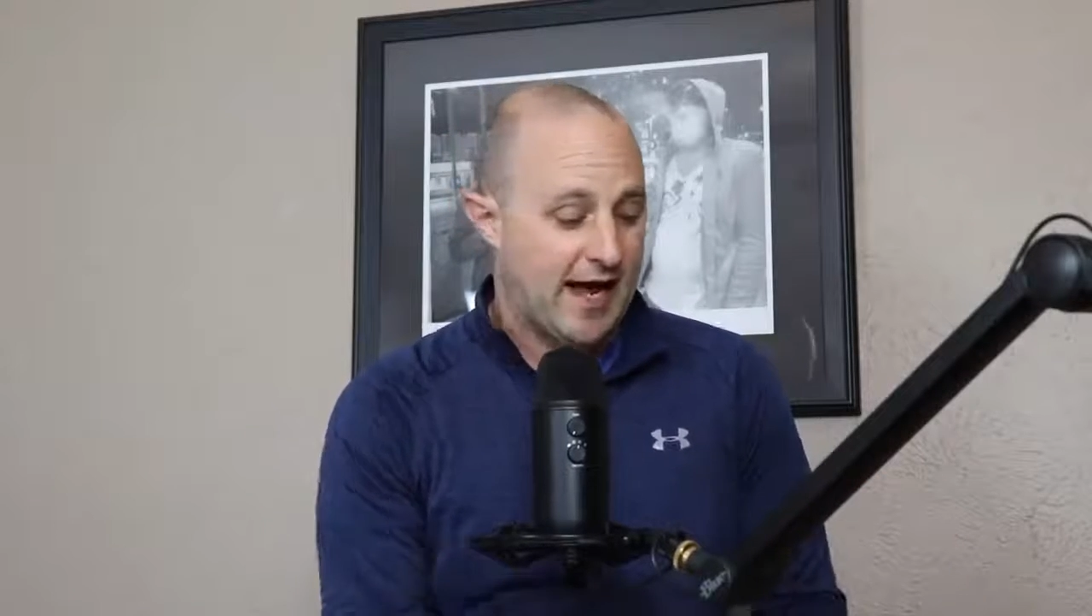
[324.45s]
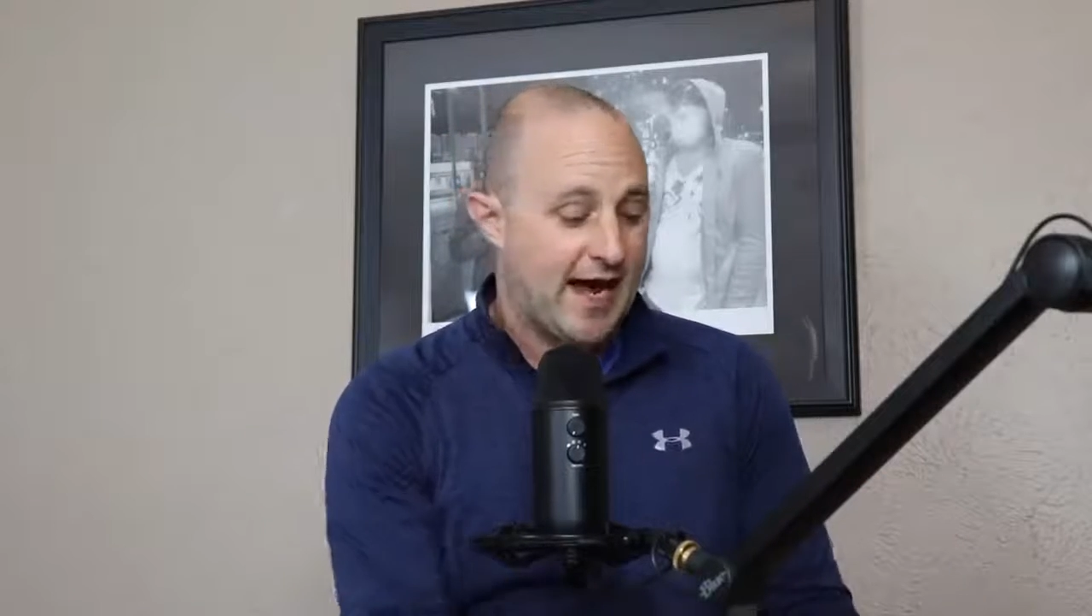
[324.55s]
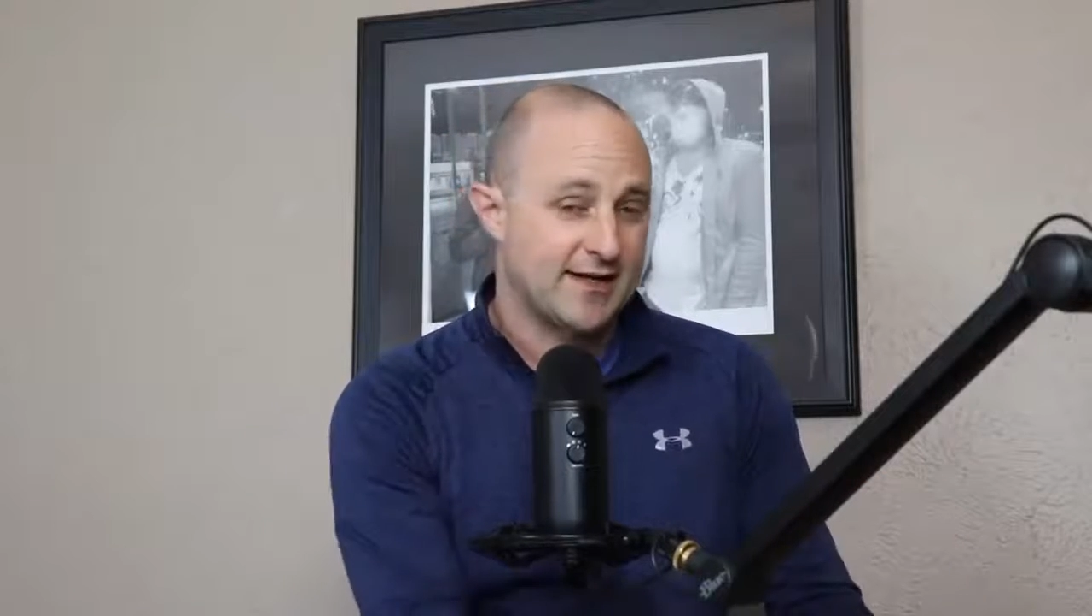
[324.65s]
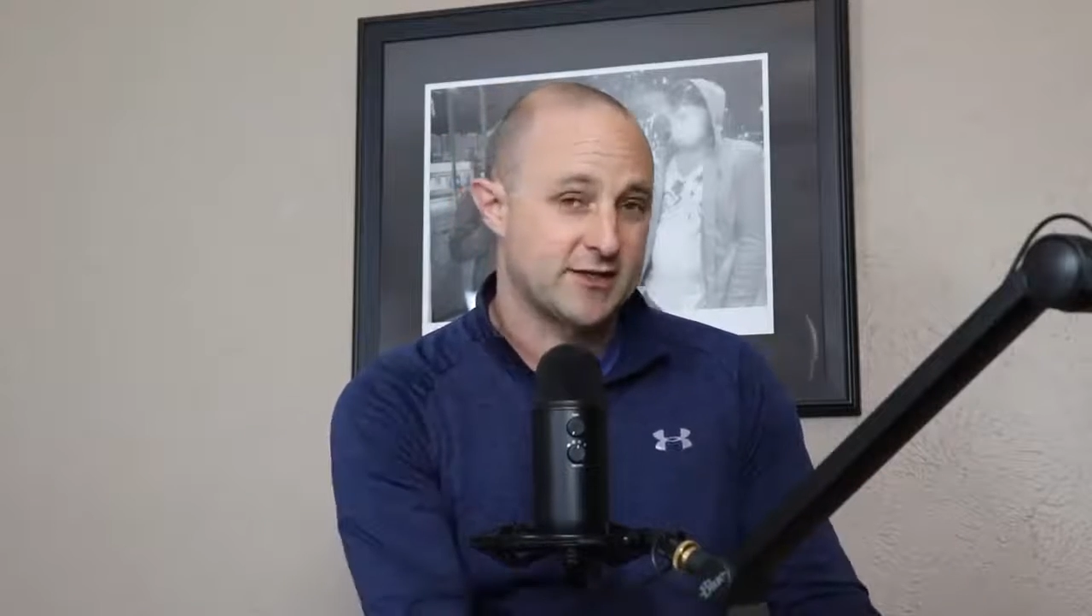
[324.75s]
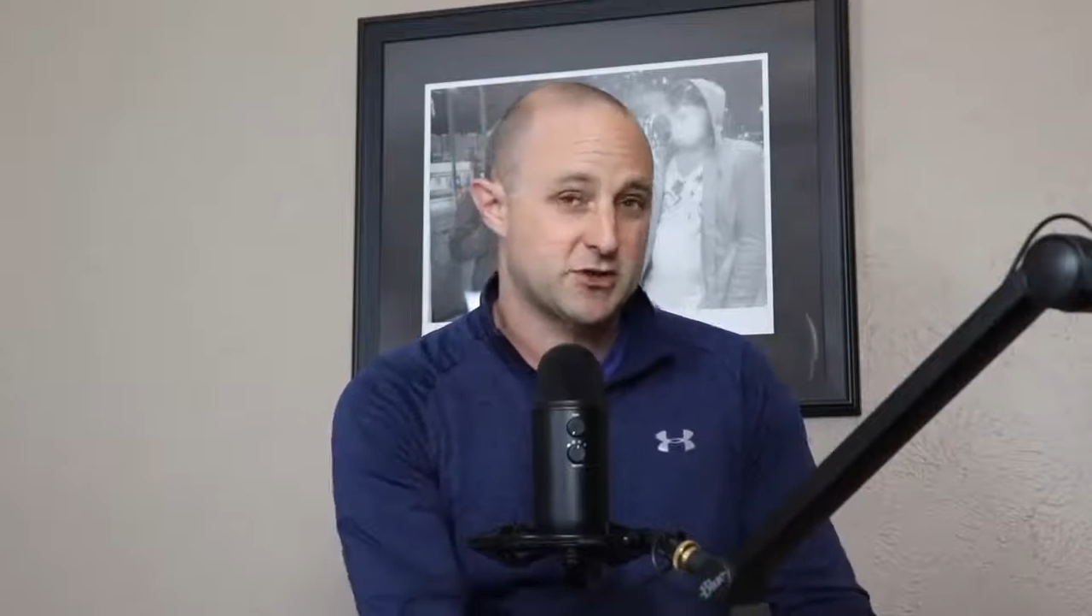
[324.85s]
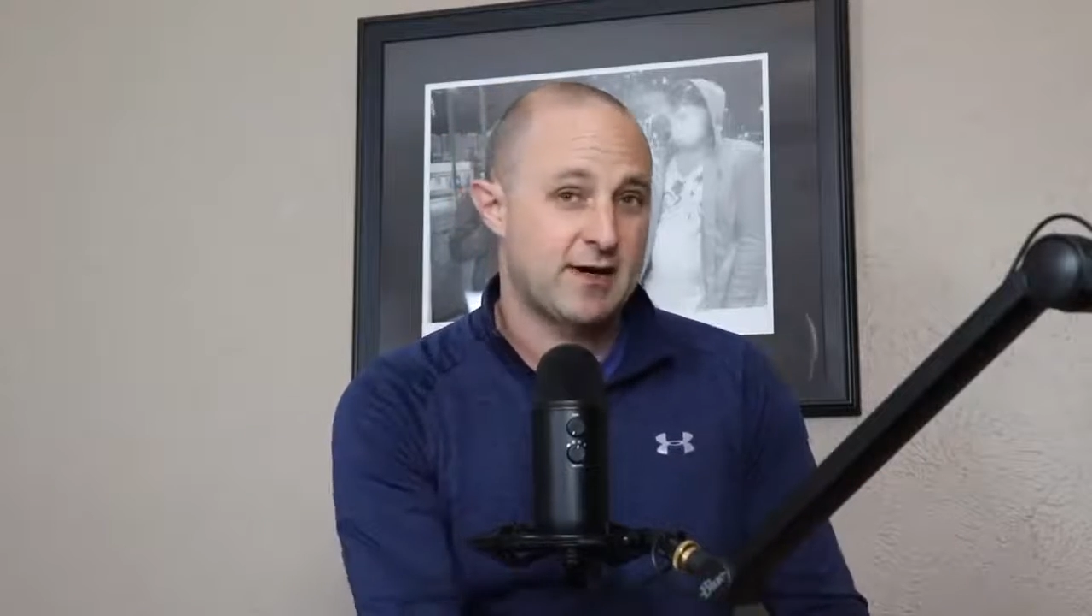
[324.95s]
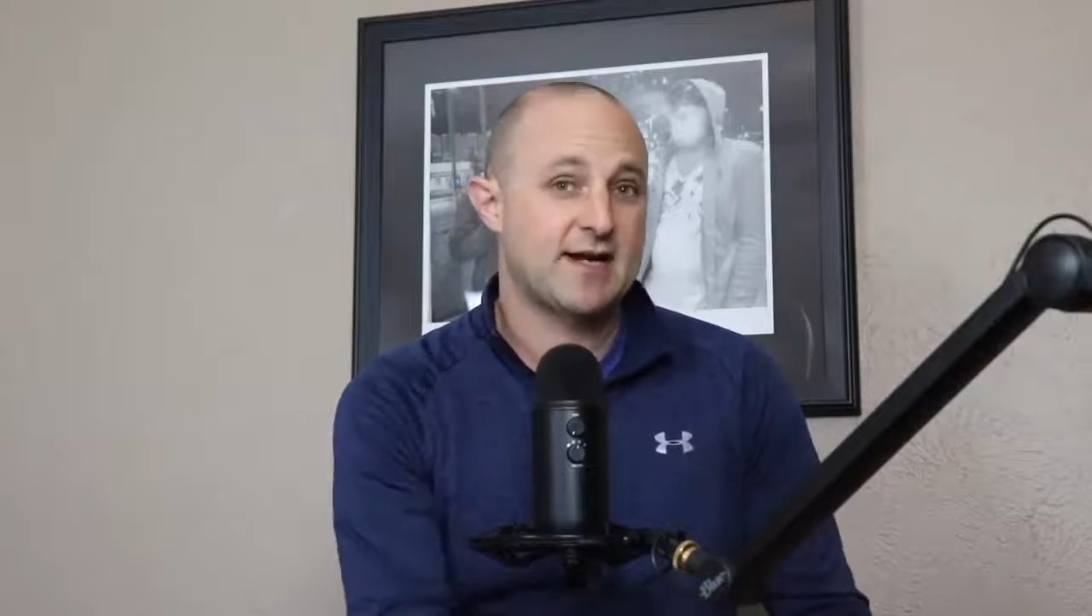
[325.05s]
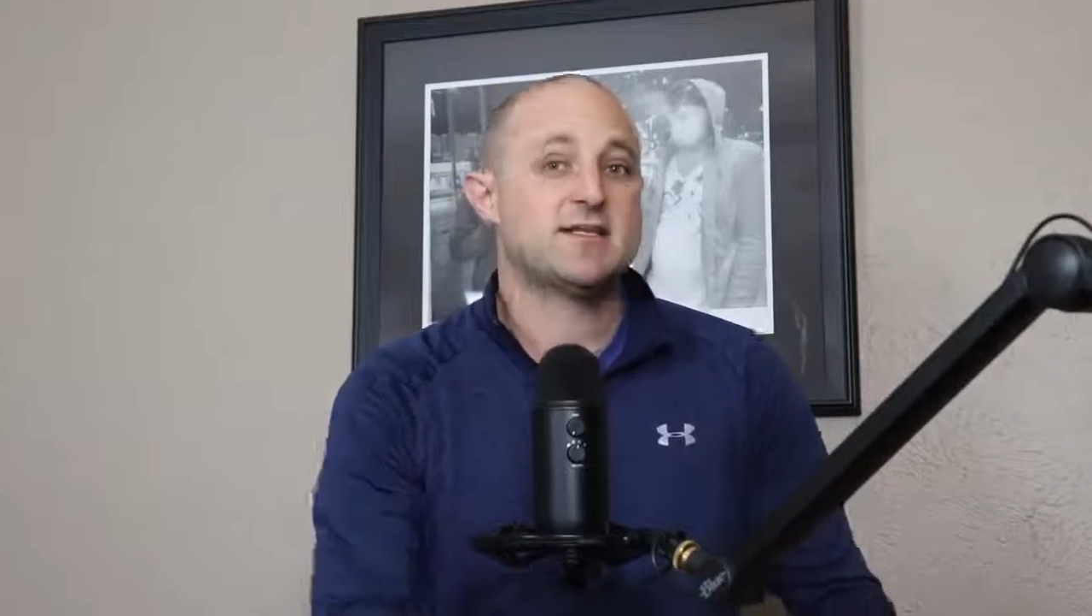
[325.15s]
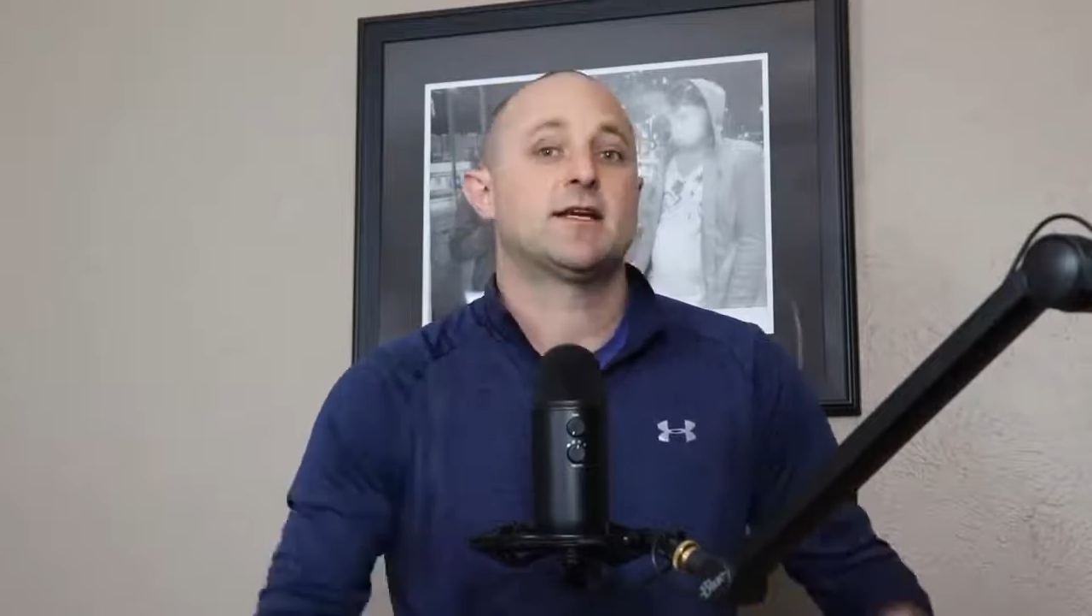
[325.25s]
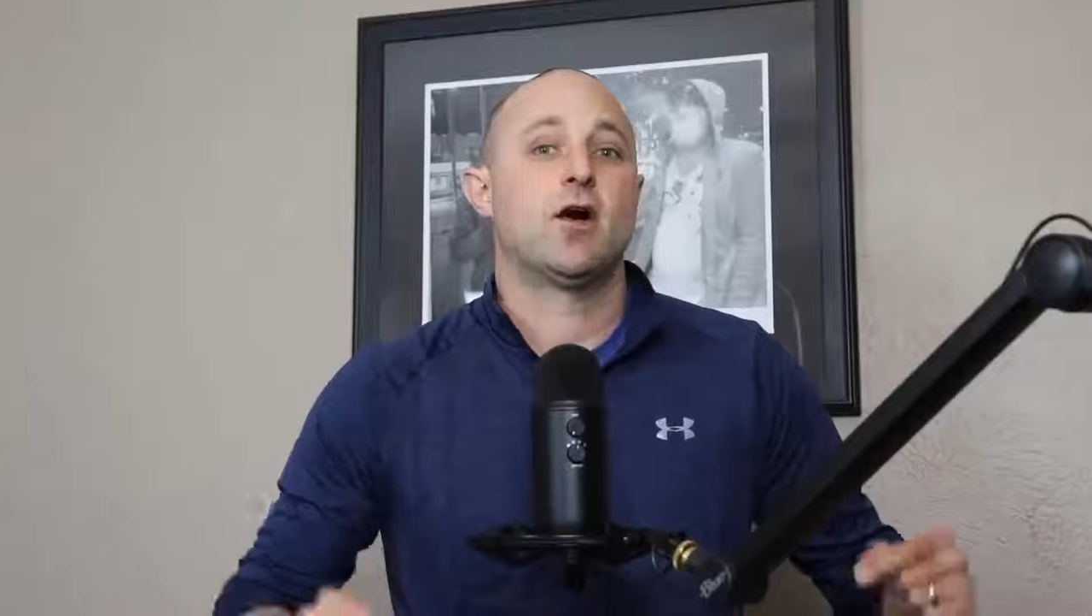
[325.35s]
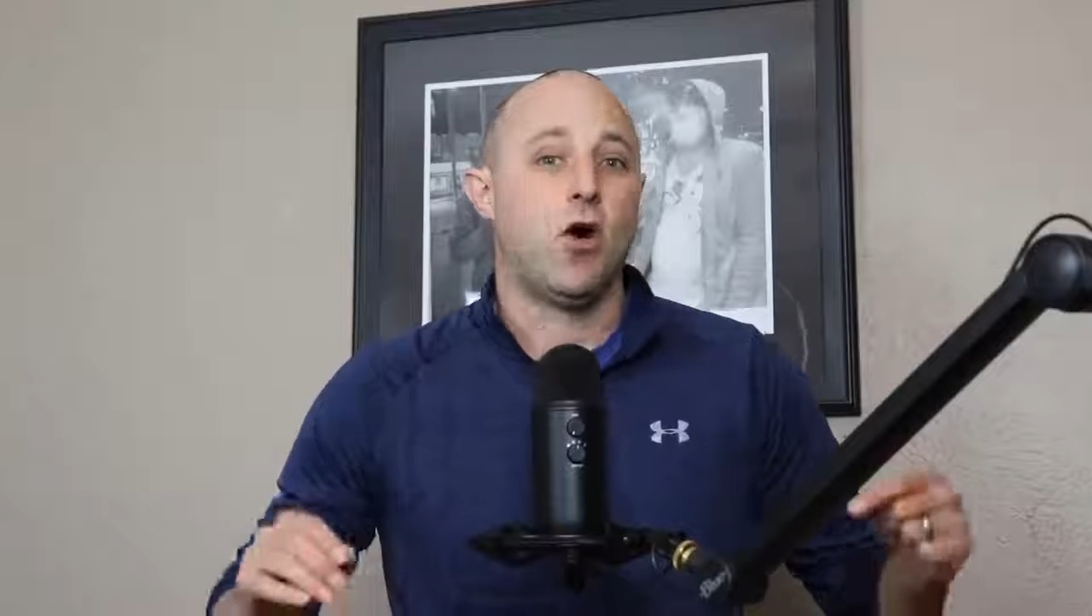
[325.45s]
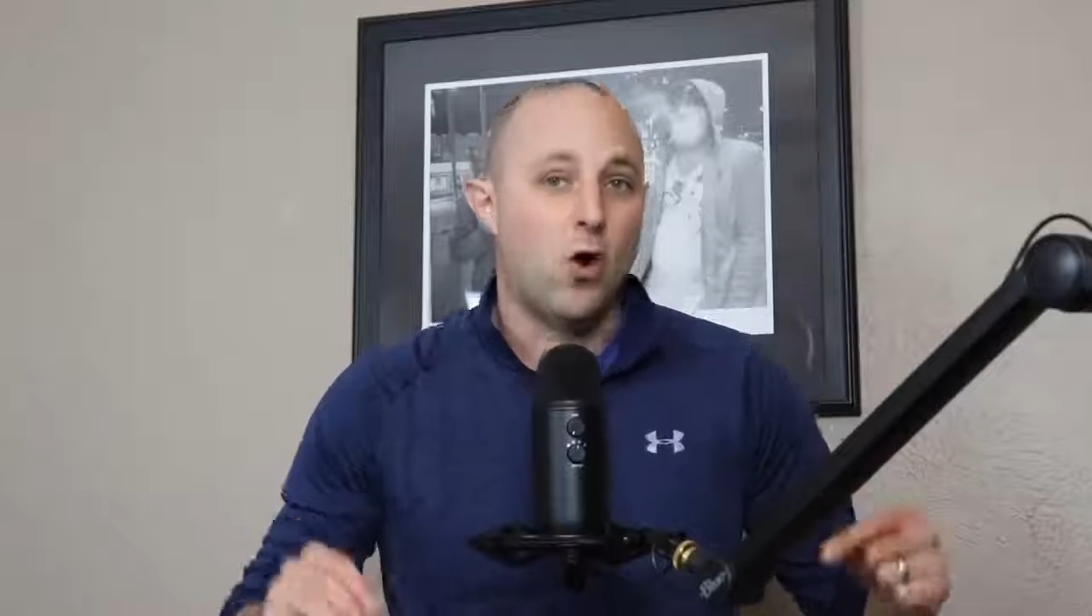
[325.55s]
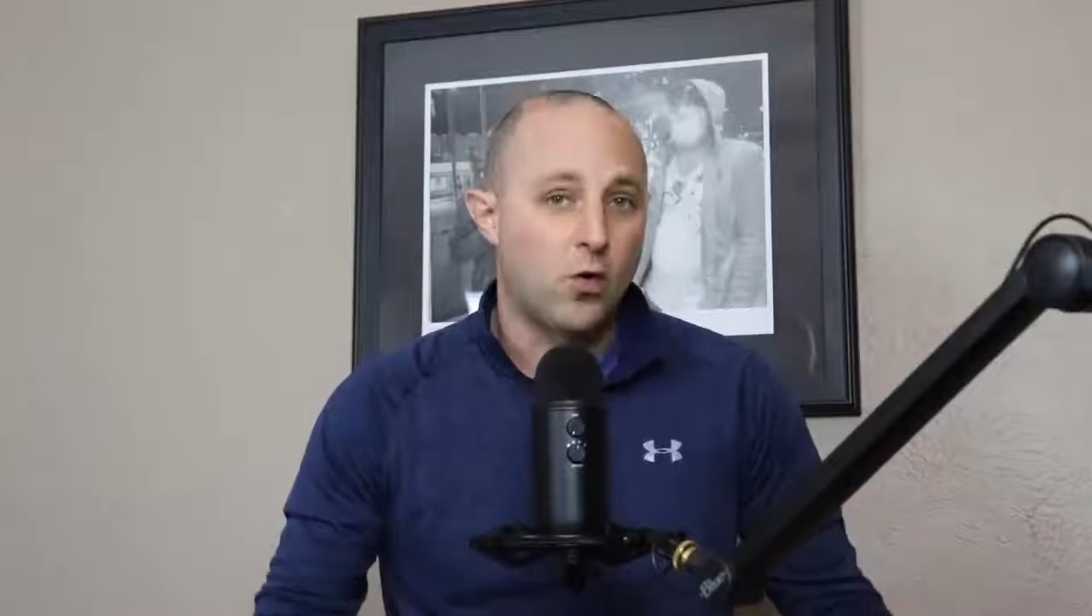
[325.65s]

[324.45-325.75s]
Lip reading: on attracting